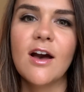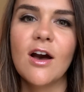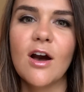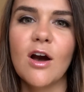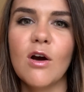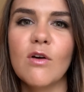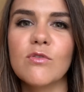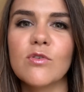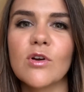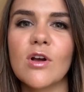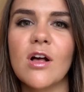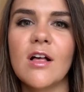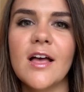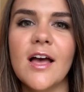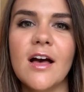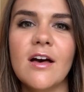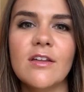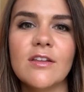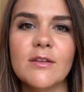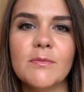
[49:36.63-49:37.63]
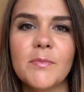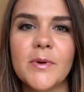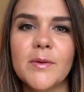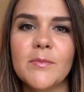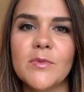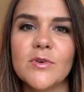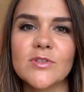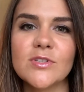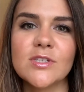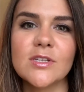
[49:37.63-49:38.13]
overall health, but
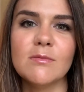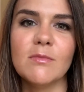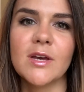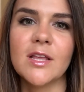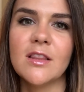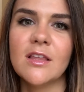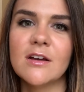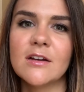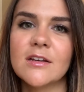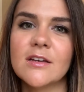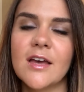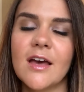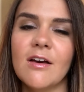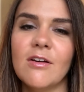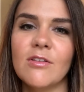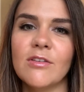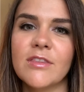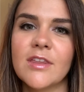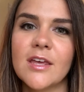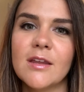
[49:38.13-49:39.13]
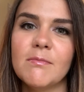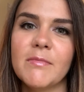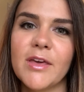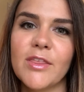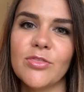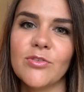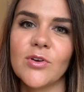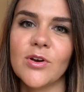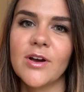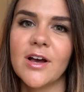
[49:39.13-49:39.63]
mostly my lung health and my
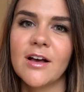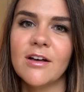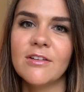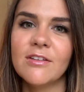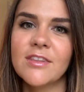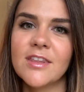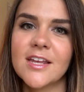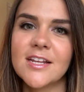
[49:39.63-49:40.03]
throat health.